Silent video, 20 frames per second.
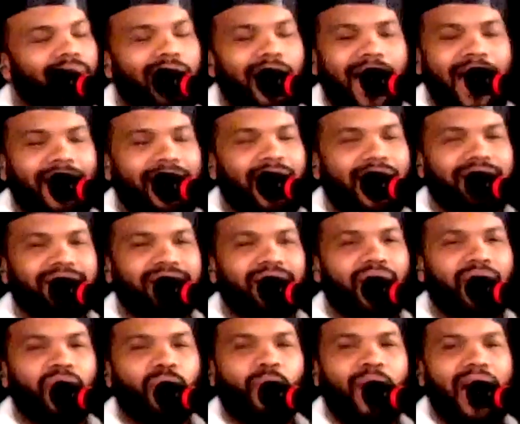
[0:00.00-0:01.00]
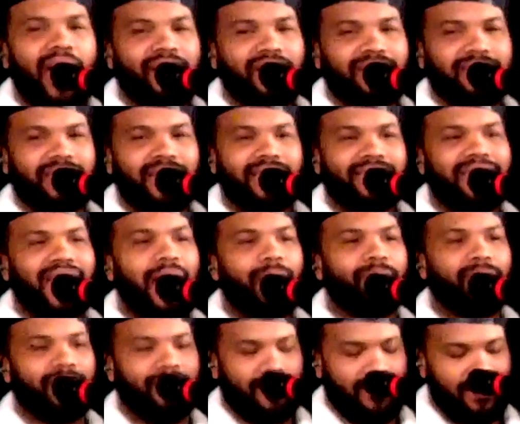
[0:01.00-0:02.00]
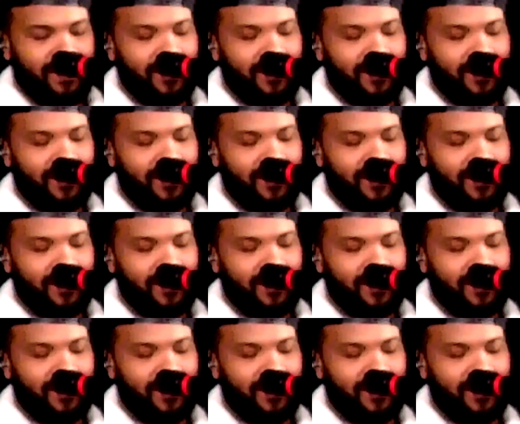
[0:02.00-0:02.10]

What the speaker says: I can't tell you why these things happen.